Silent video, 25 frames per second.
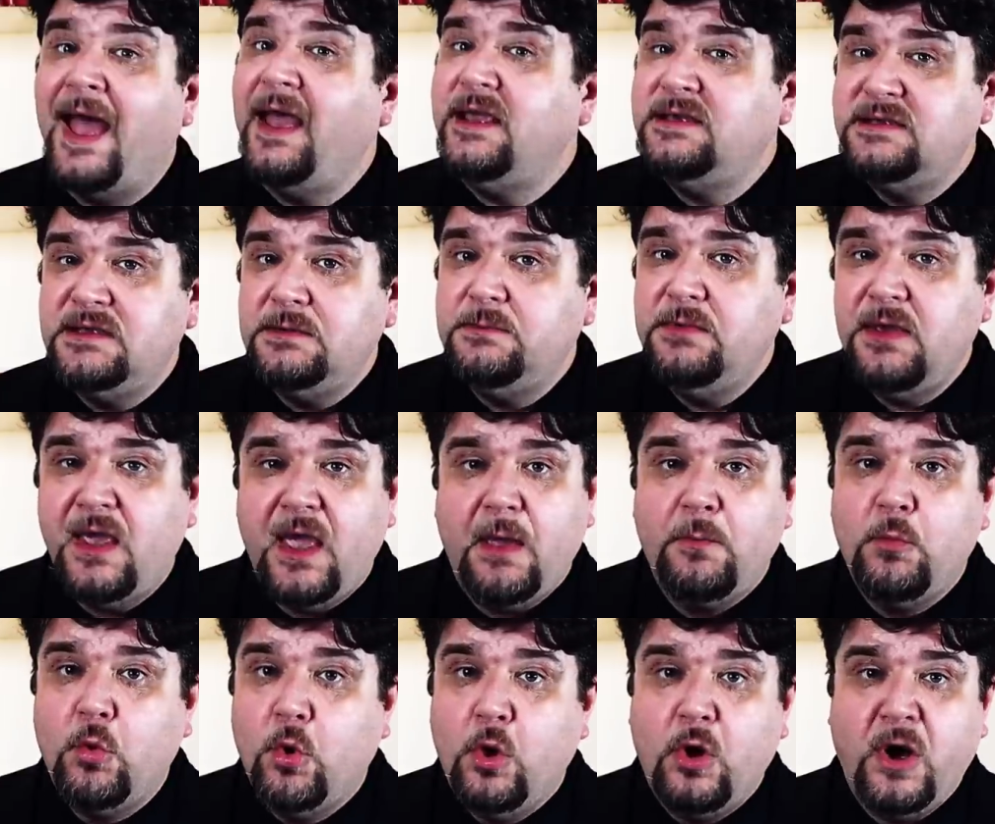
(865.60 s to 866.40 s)
I C B
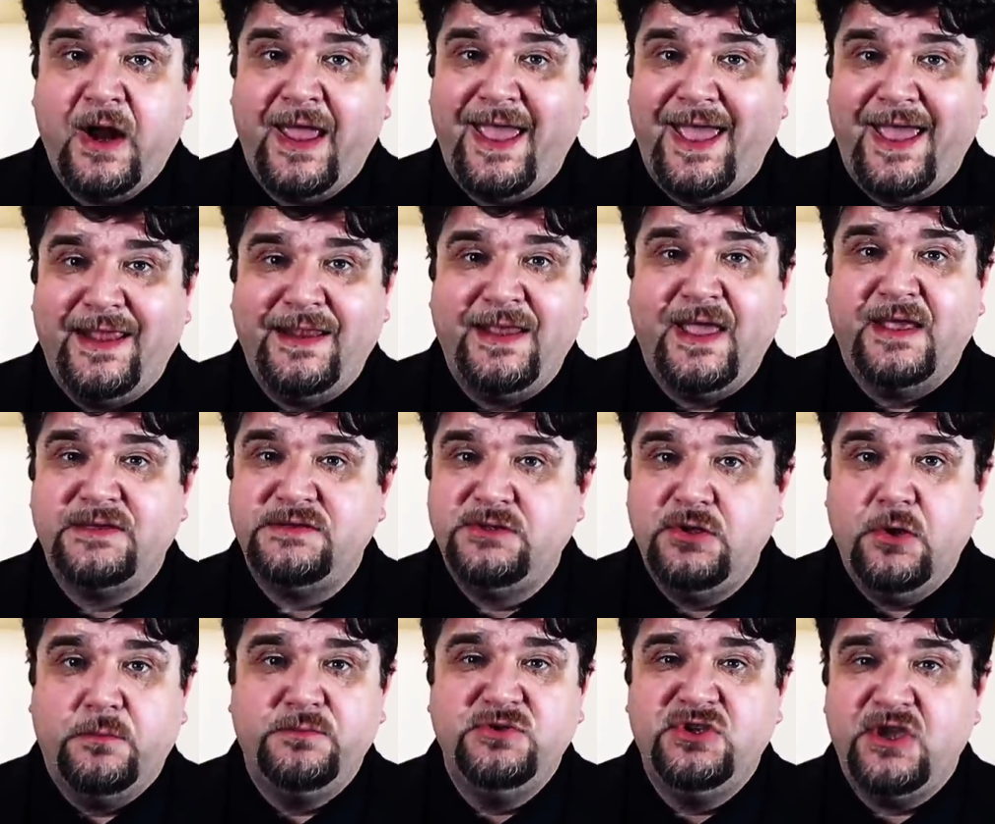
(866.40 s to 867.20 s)
M warhead has
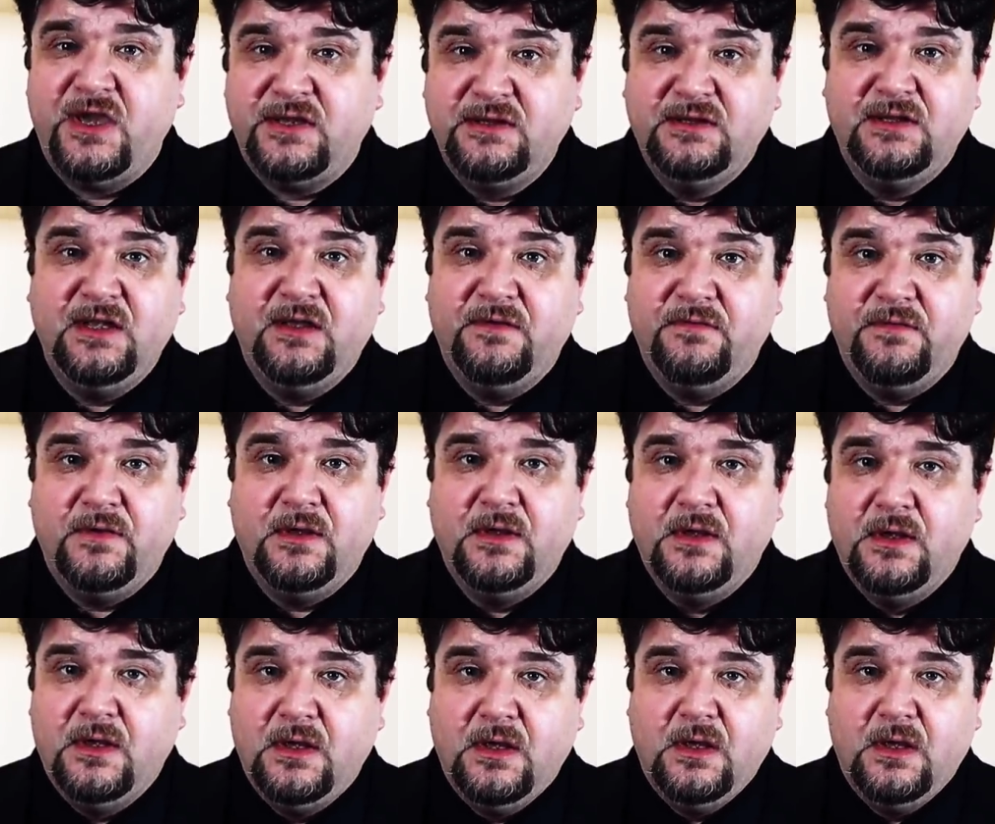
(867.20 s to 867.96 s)
the objective,